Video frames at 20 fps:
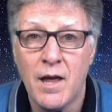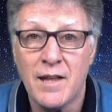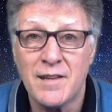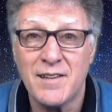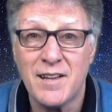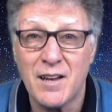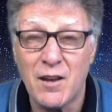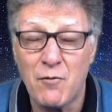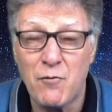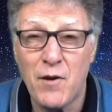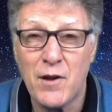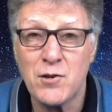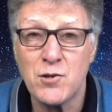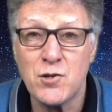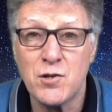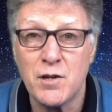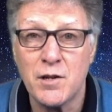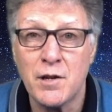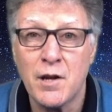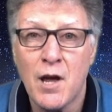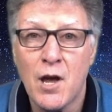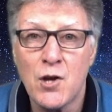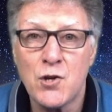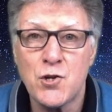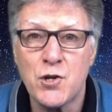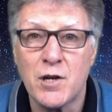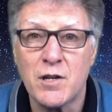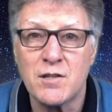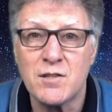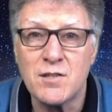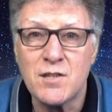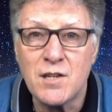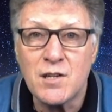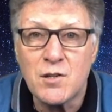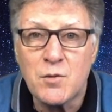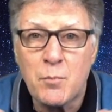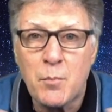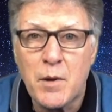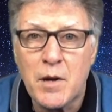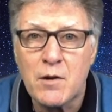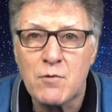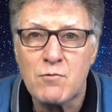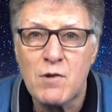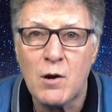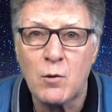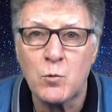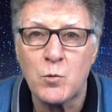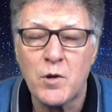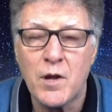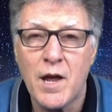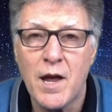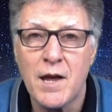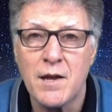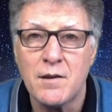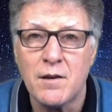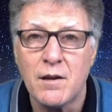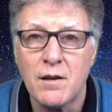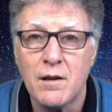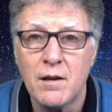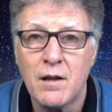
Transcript: till eventually she could see its big round head,